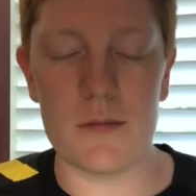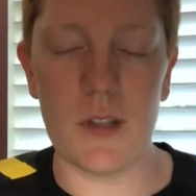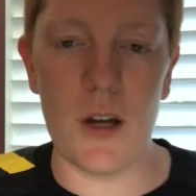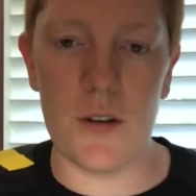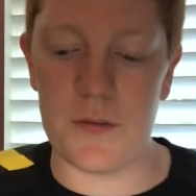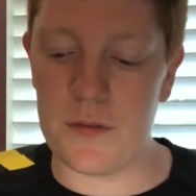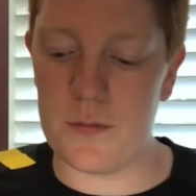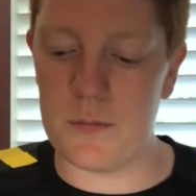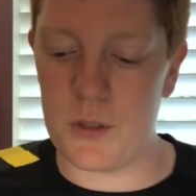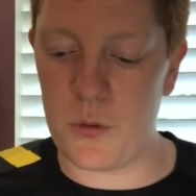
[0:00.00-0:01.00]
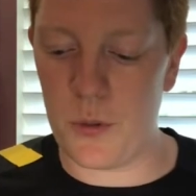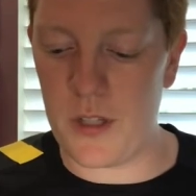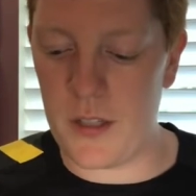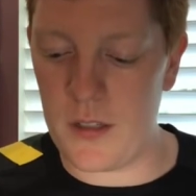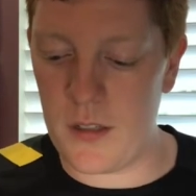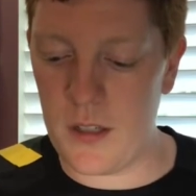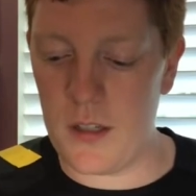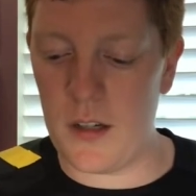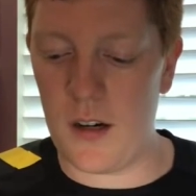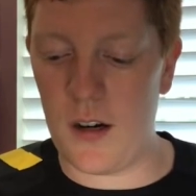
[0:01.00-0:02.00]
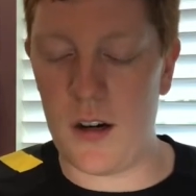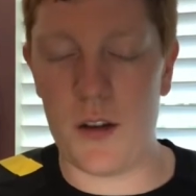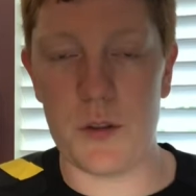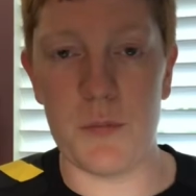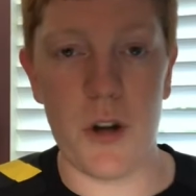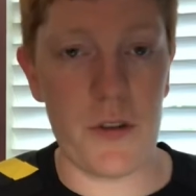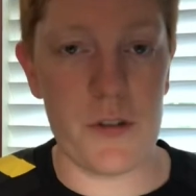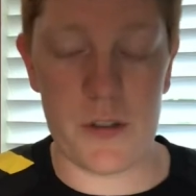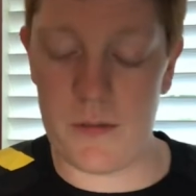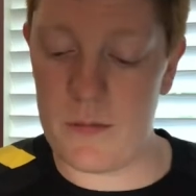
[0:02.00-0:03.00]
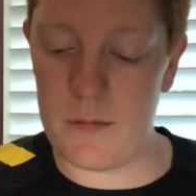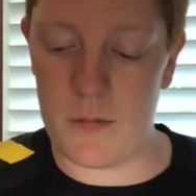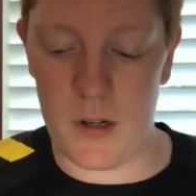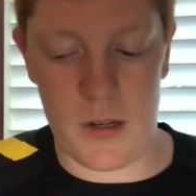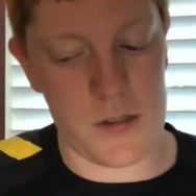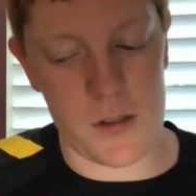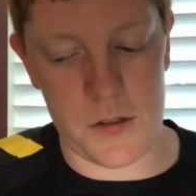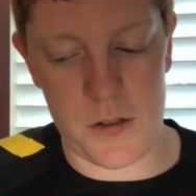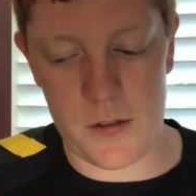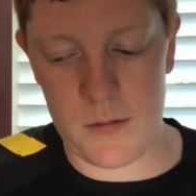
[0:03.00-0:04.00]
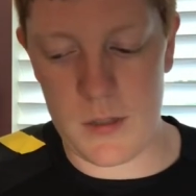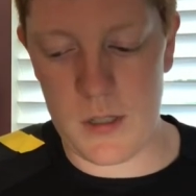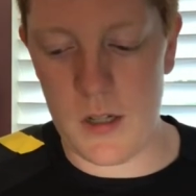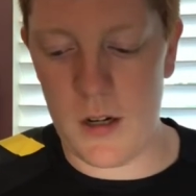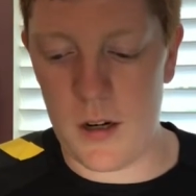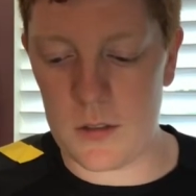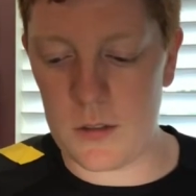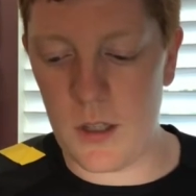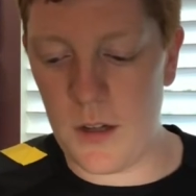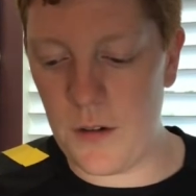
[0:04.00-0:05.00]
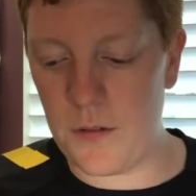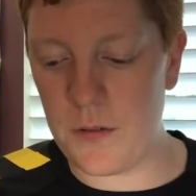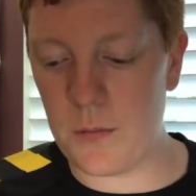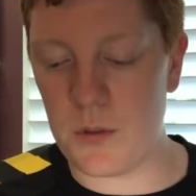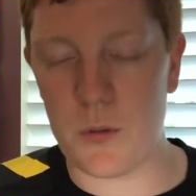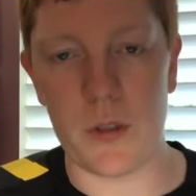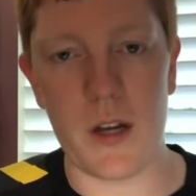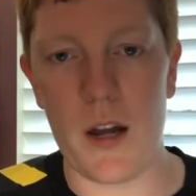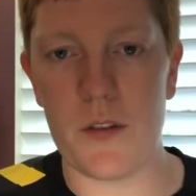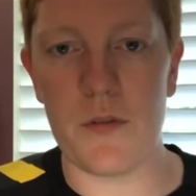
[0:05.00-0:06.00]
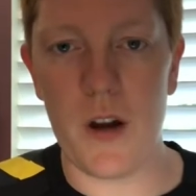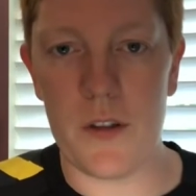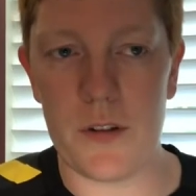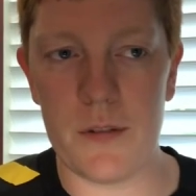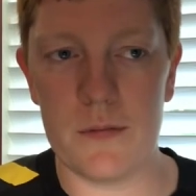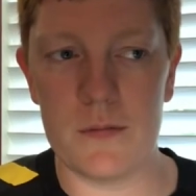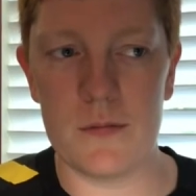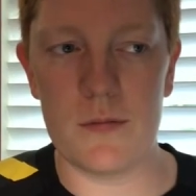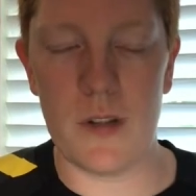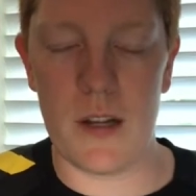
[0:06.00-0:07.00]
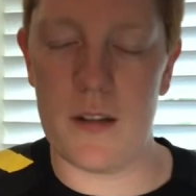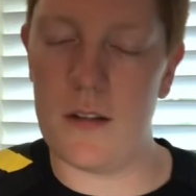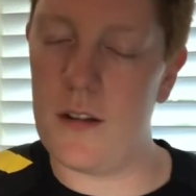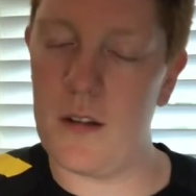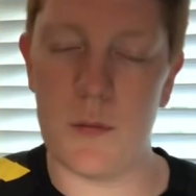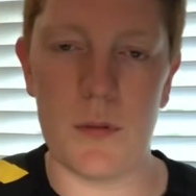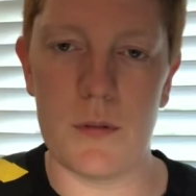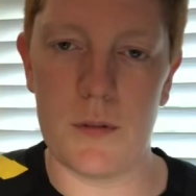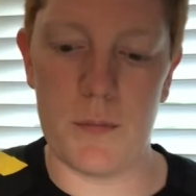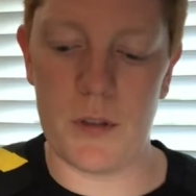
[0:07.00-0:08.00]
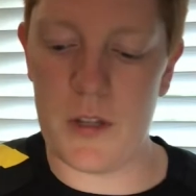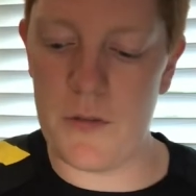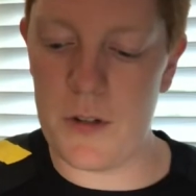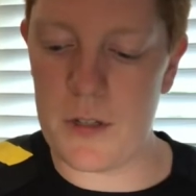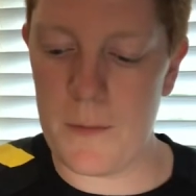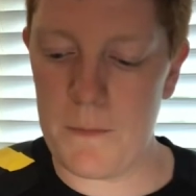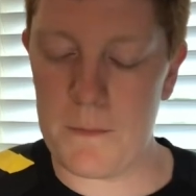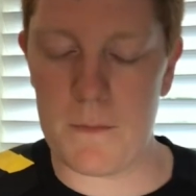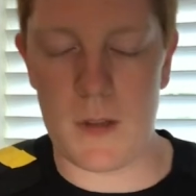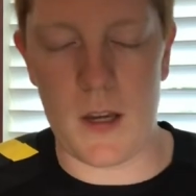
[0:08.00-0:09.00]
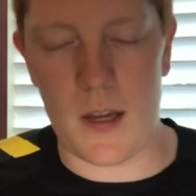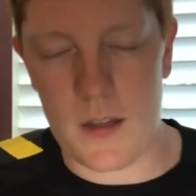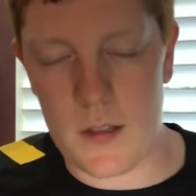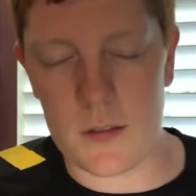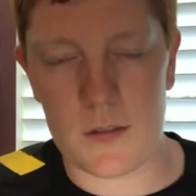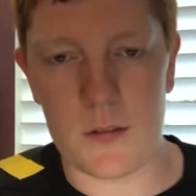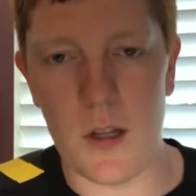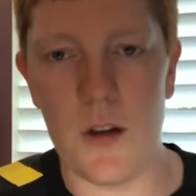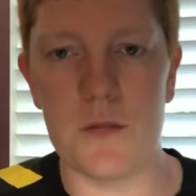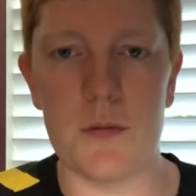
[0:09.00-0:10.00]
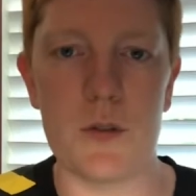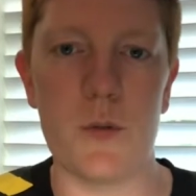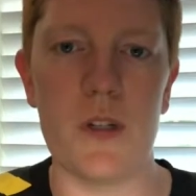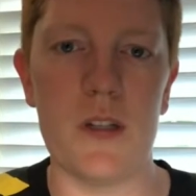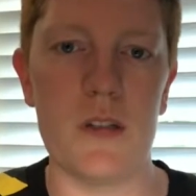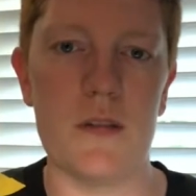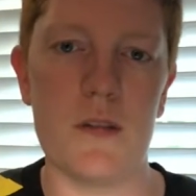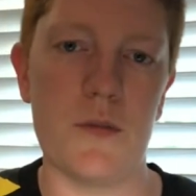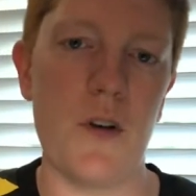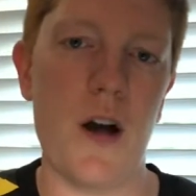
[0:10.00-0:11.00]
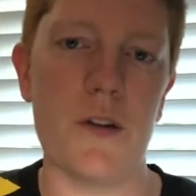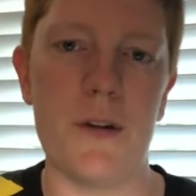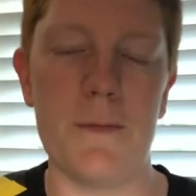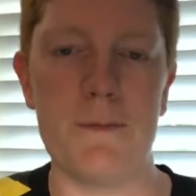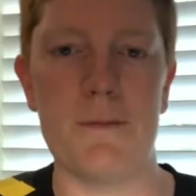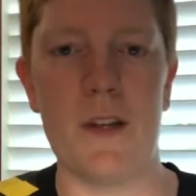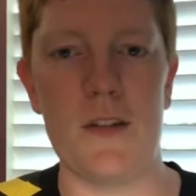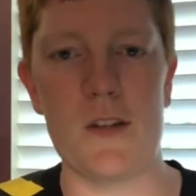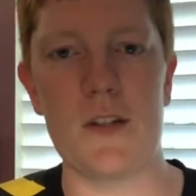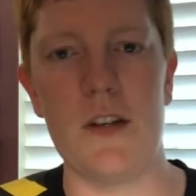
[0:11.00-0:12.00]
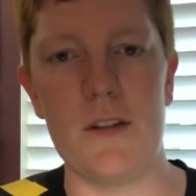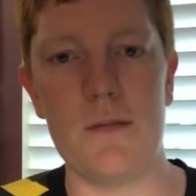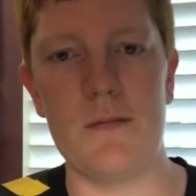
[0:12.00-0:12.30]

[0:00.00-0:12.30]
Love between the brothers, right, and sisters. Love between God the Father and the believers. And love between the Father and the Son.